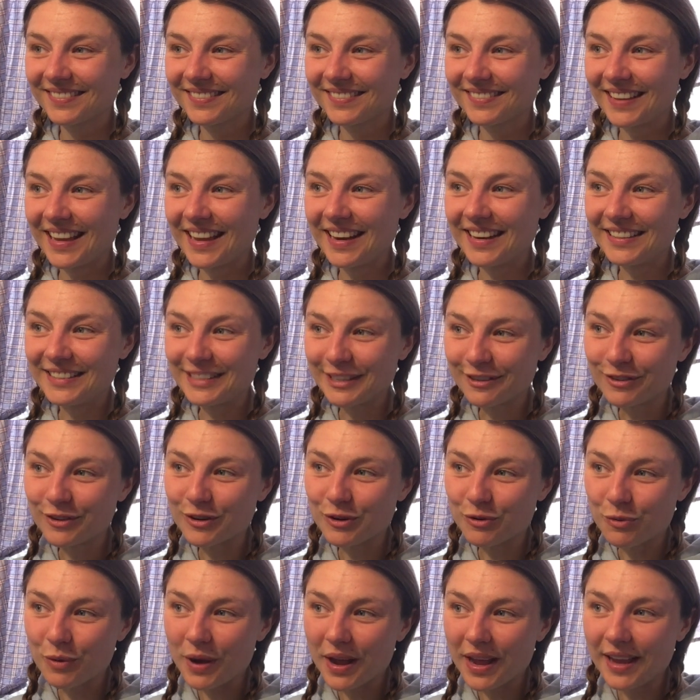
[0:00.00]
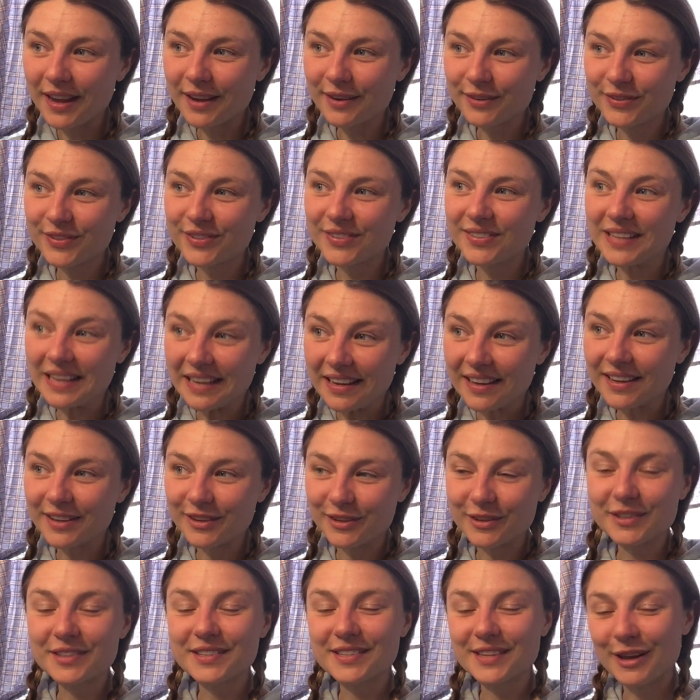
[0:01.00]
And a different way of seeing
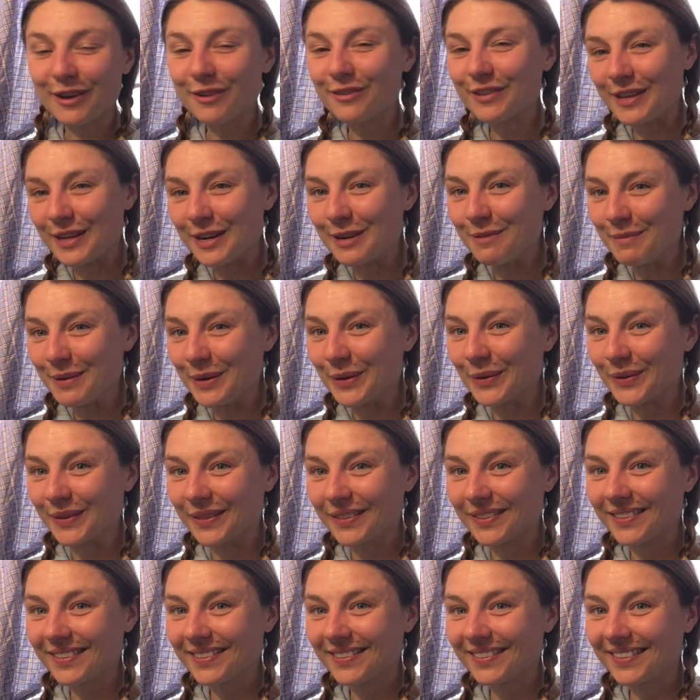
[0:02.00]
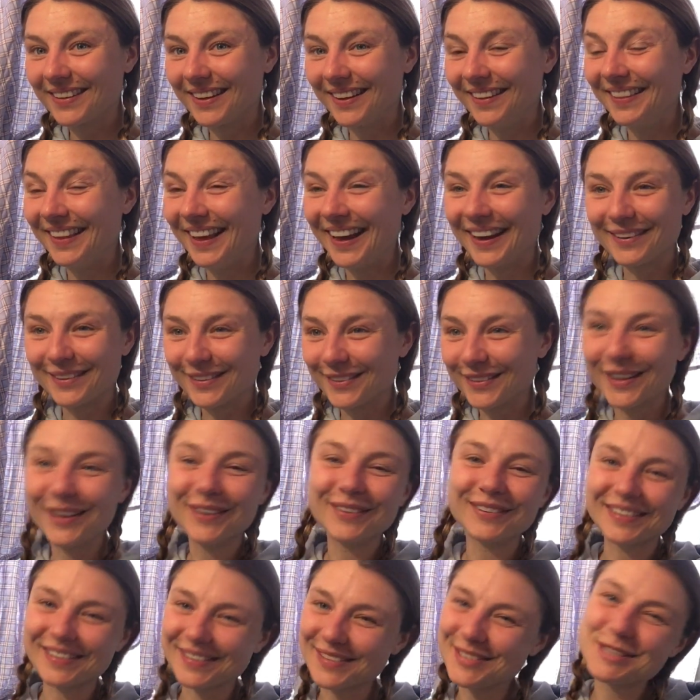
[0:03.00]
yourself in a mirror. And that
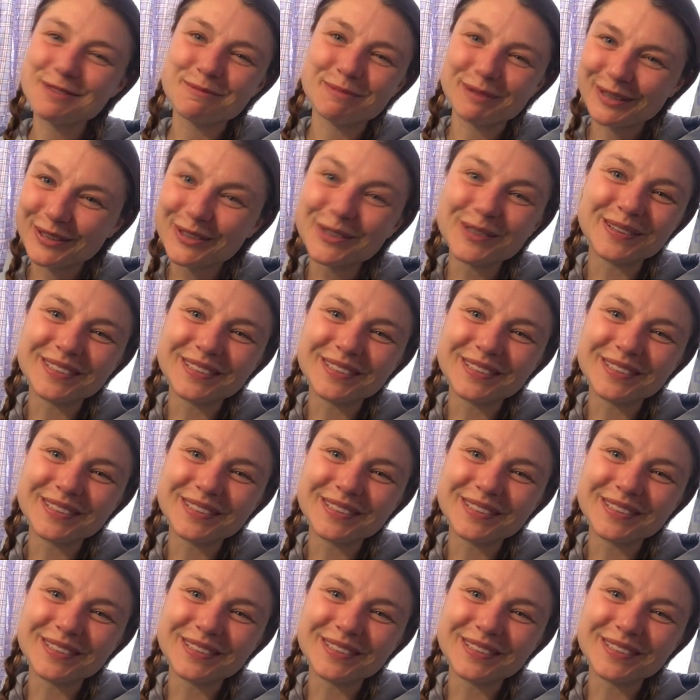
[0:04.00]
alone is super cool